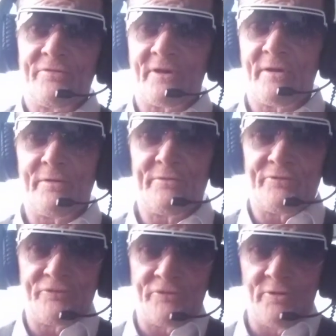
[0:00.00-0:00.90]
So
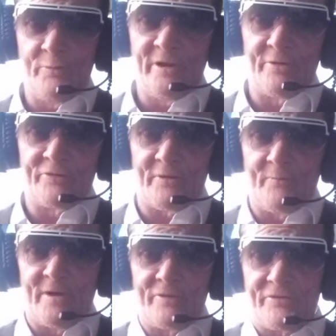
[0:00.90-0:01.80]
2 wheels
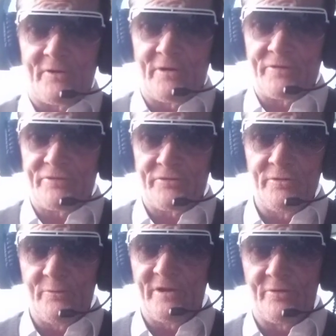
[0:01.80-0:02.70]
on one side,
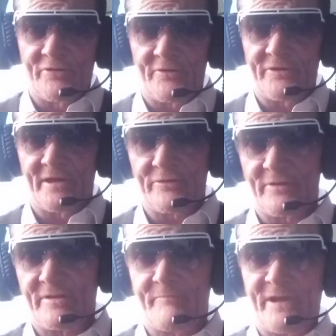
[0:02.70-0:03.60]
2 wheels on the
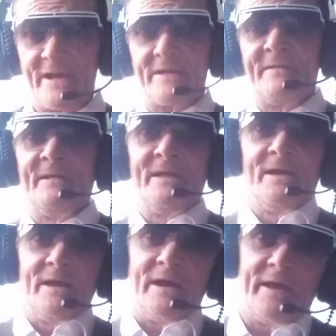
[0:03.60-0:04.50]
other at the back,
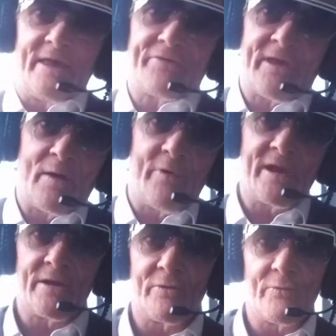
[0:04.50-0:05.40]
and that's how
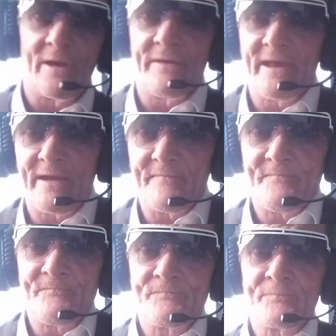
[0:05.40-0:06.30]
we're going to run that.
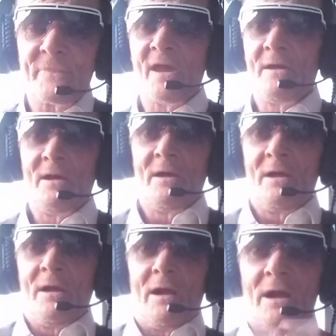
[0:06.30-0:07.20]

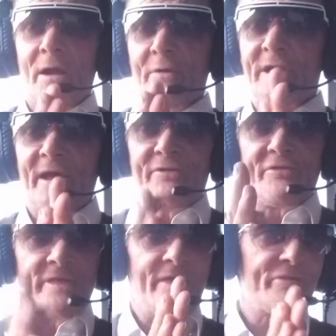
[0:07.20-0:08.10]
Okay,
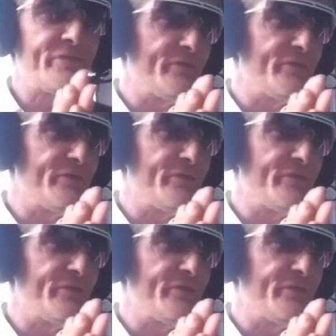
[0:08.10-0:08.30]
so that's